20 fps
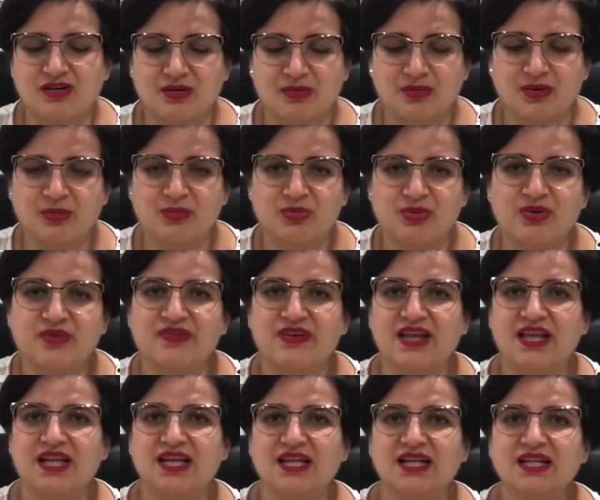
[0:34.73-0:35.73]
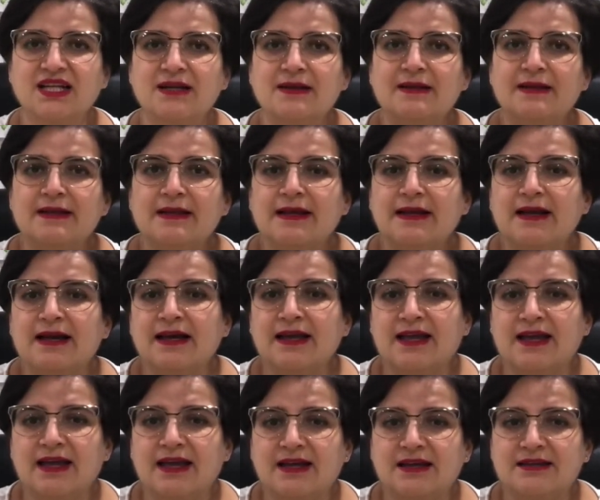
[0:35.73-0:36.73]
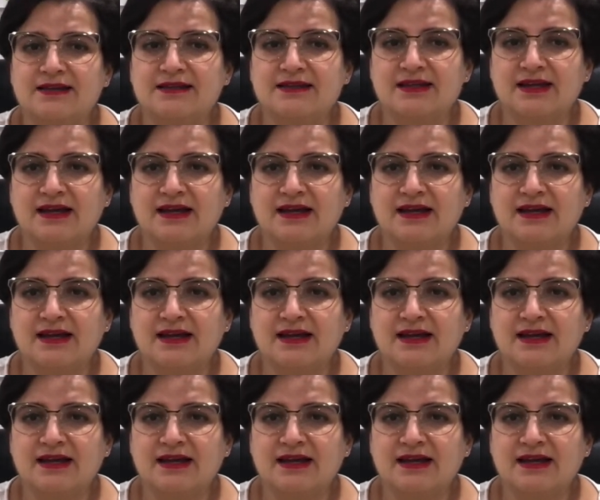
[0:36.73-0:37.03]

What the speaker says: abbreviate it, and